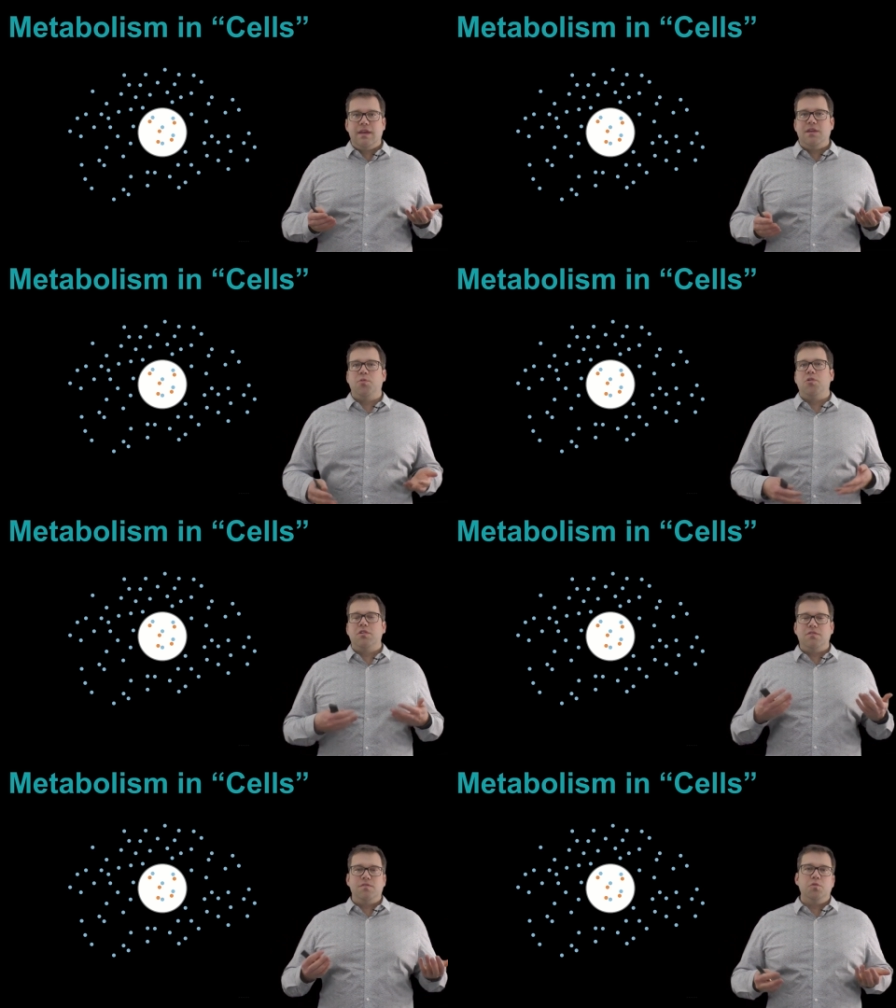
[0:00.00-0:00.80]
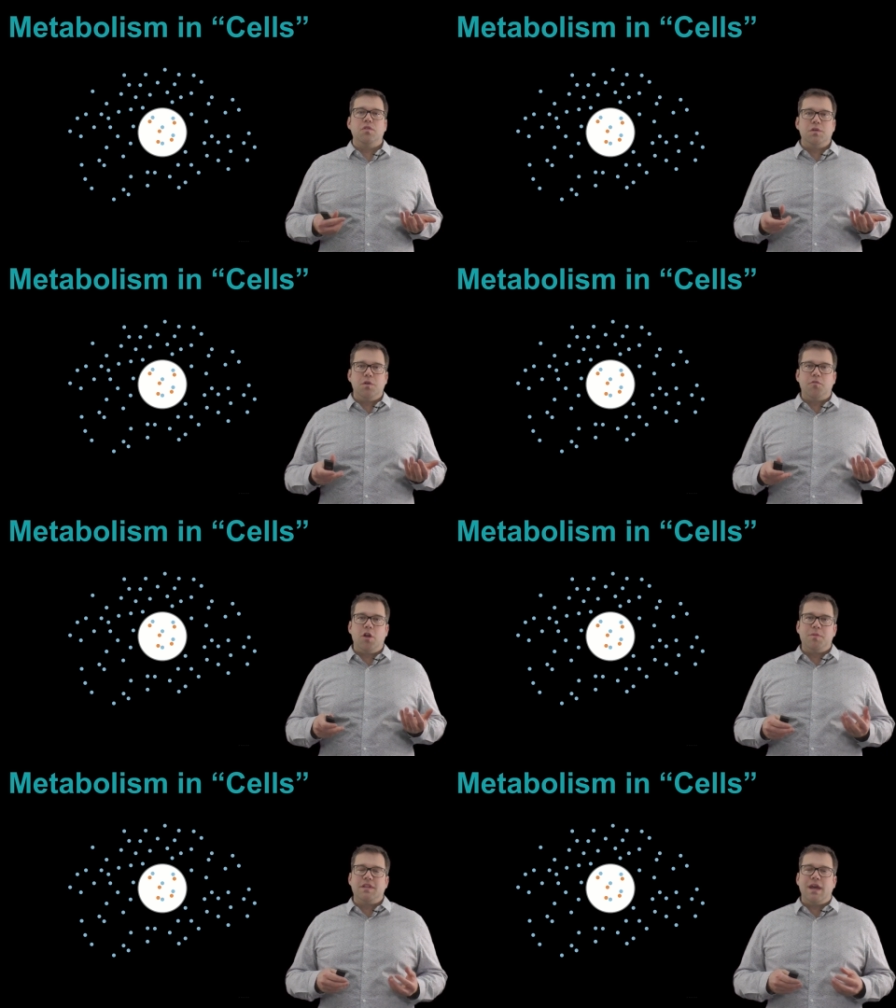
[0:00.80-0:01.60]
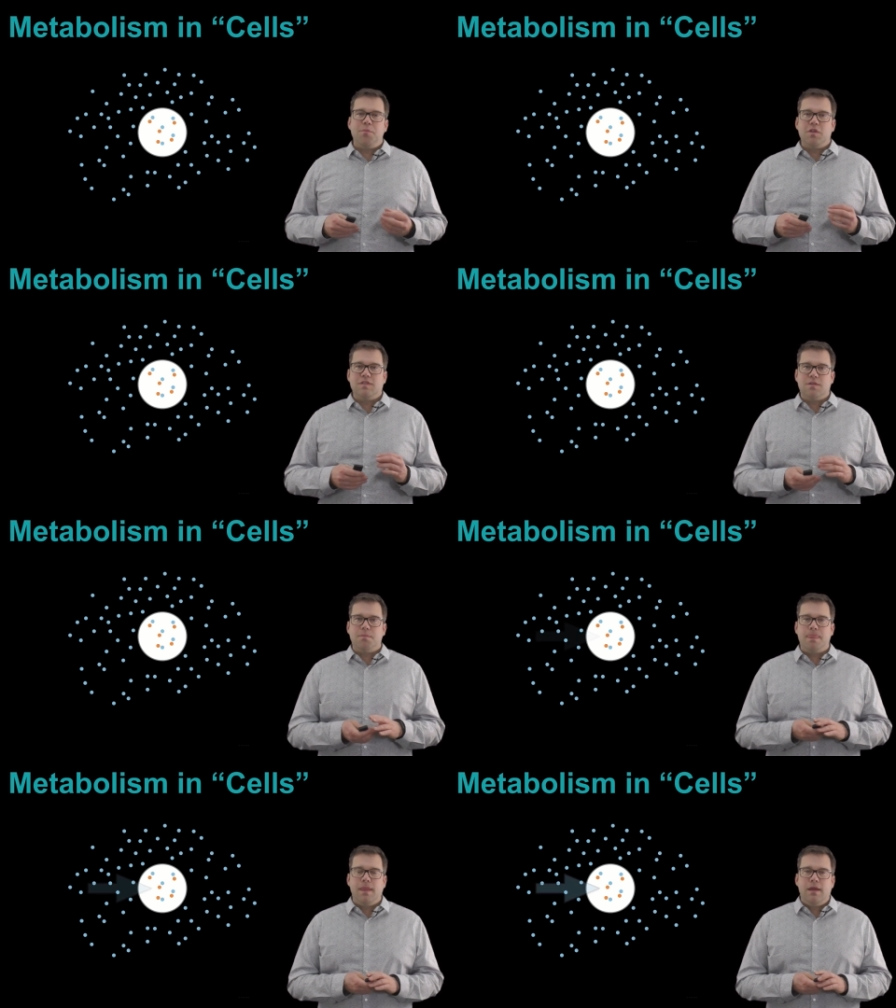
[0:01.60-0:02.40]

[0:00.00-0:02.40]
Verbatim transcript: in order to fuel the overall metabolism.